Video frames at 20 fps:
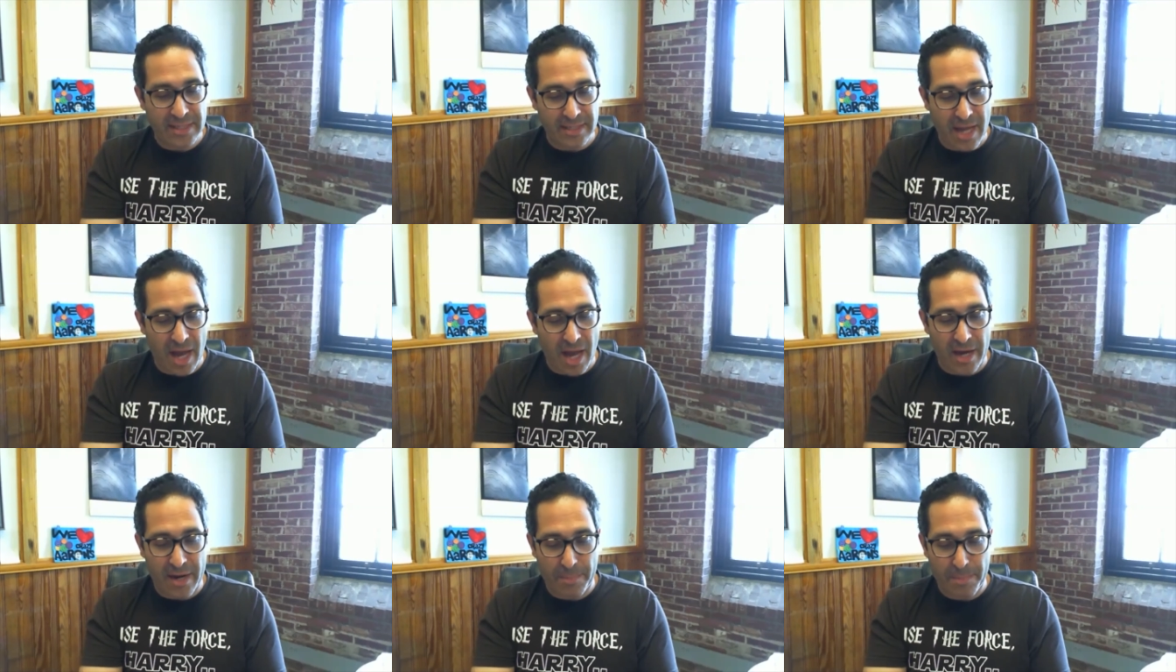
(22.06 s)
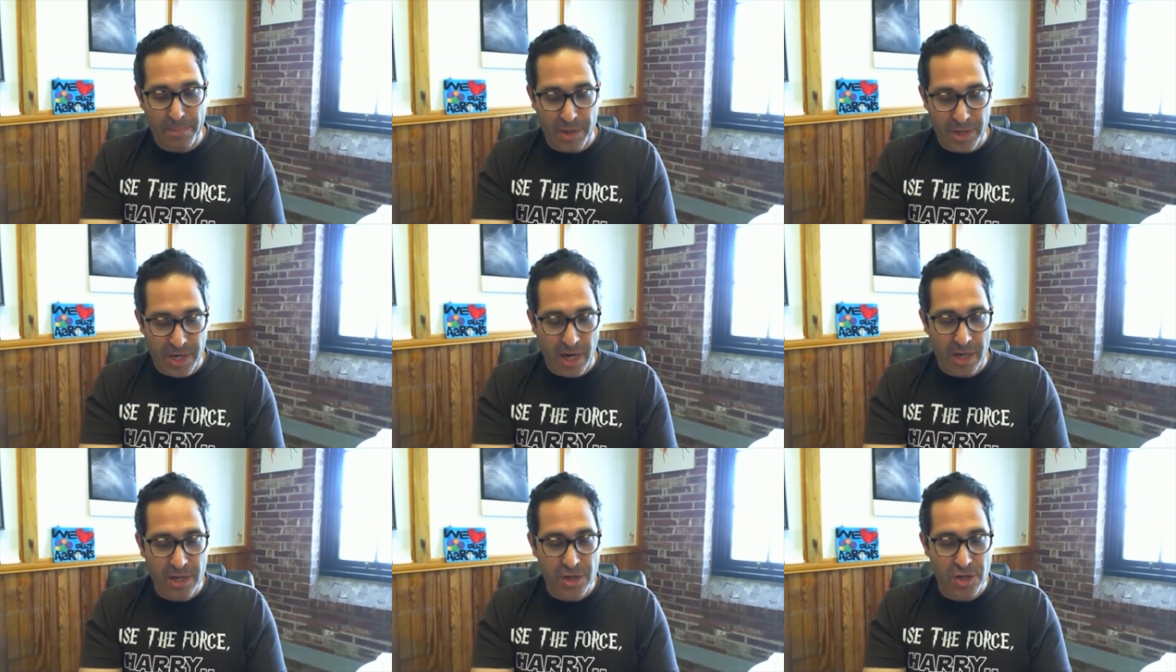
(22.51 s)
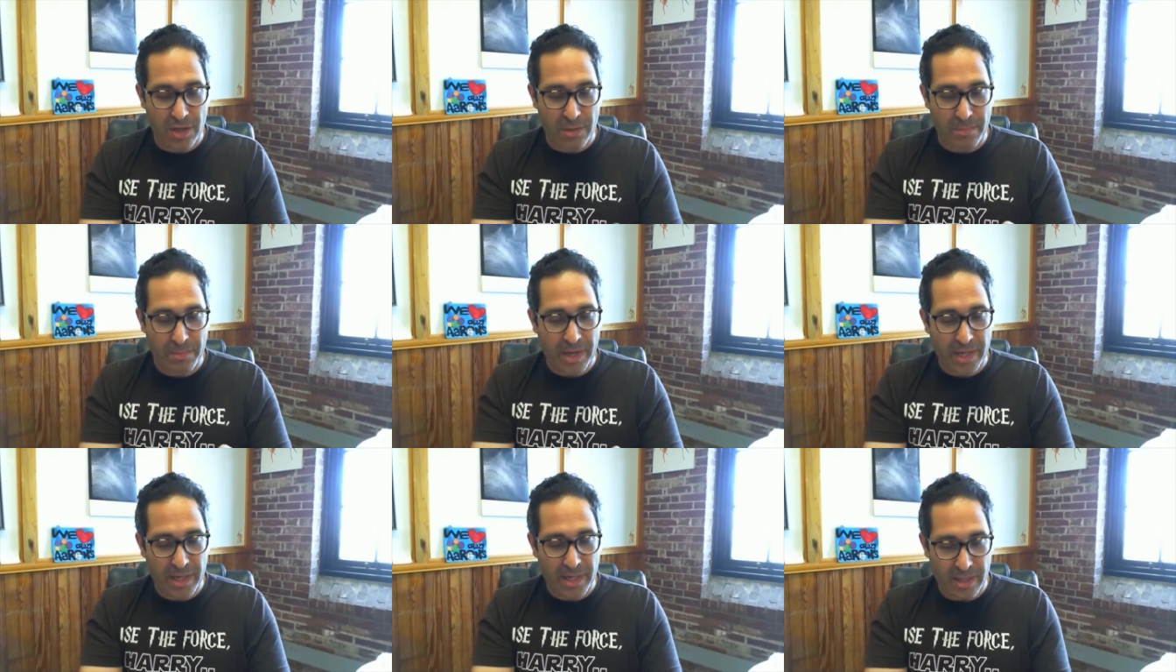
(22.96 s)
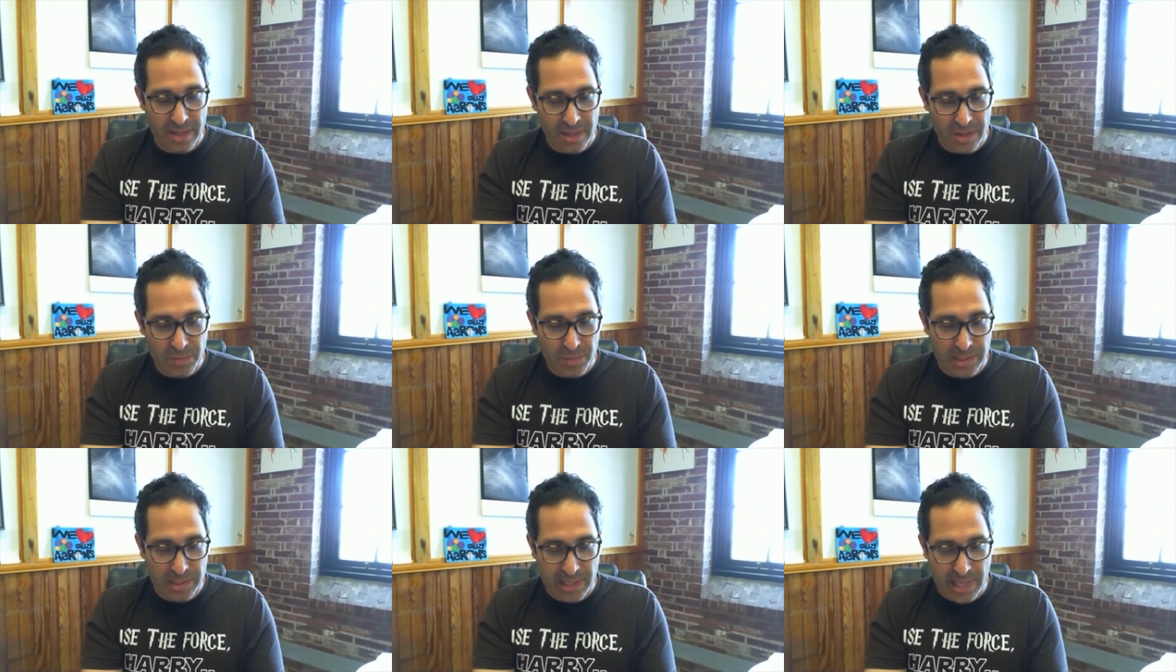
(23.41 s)
is not a production putty.
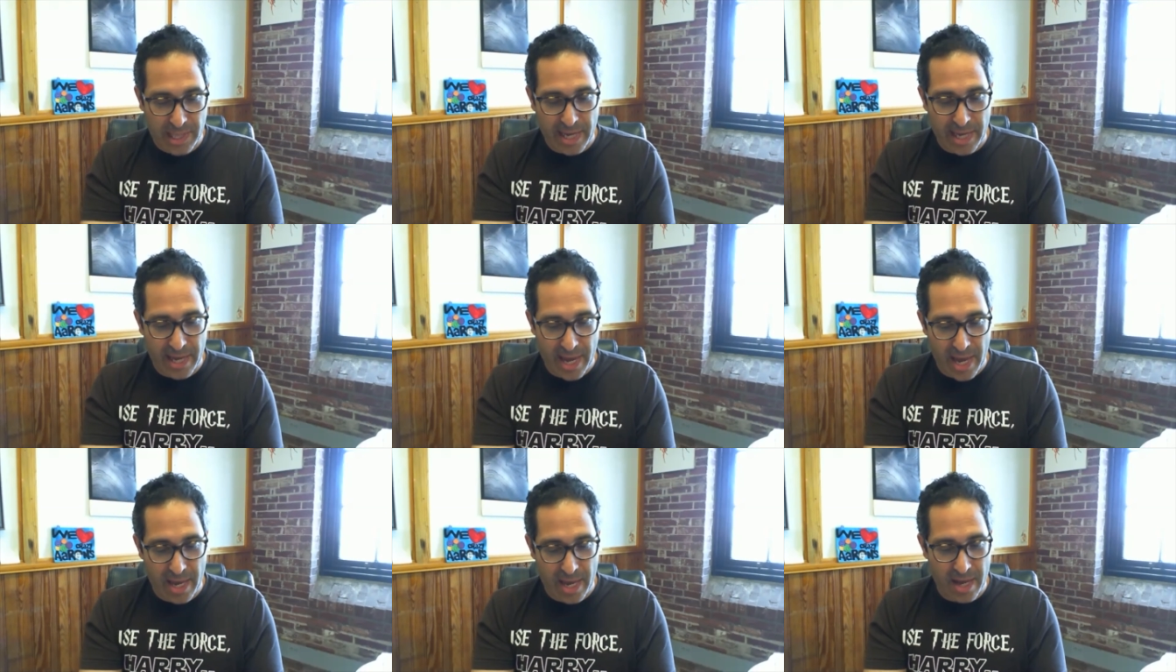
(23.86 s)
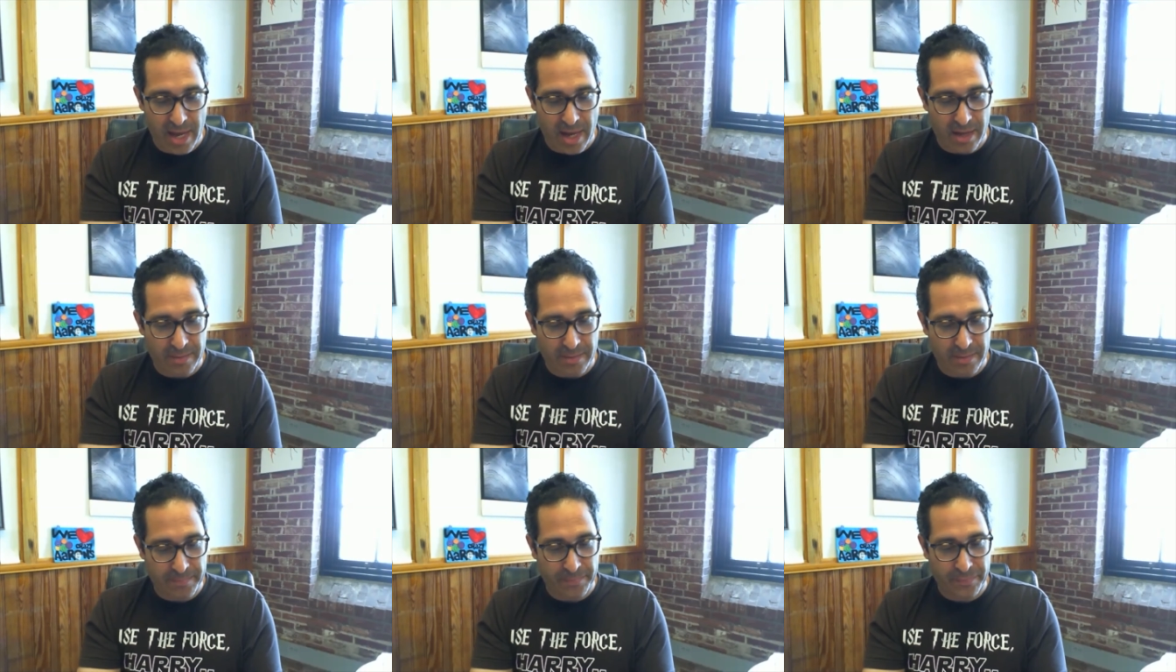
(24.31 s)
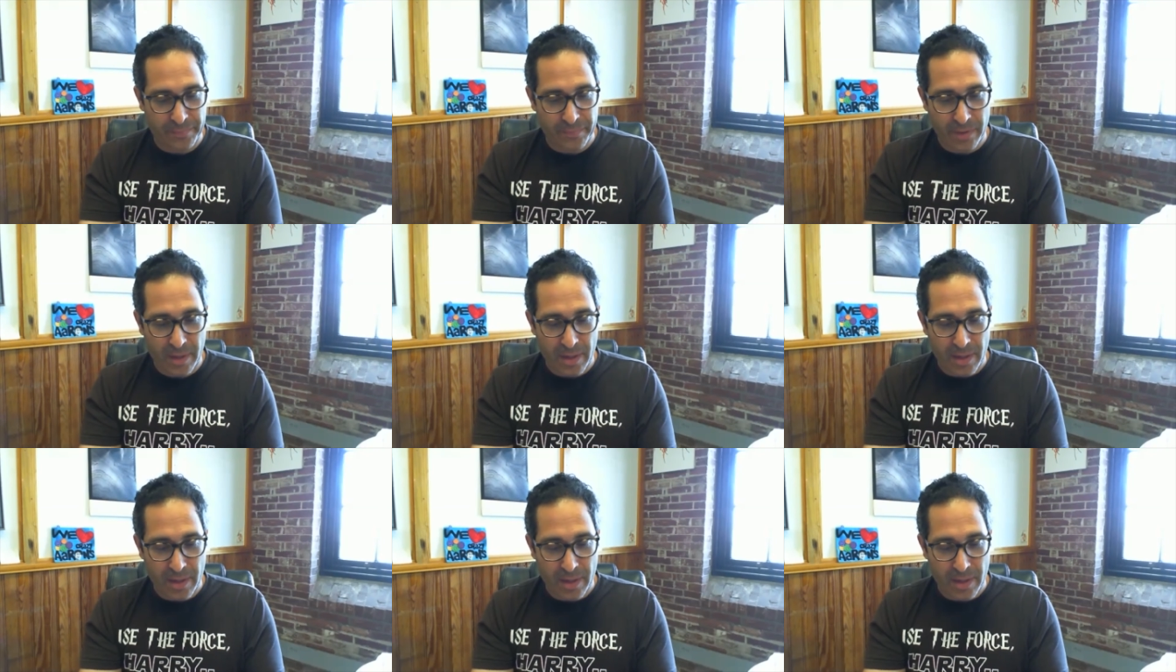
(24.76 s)
This was like a, um,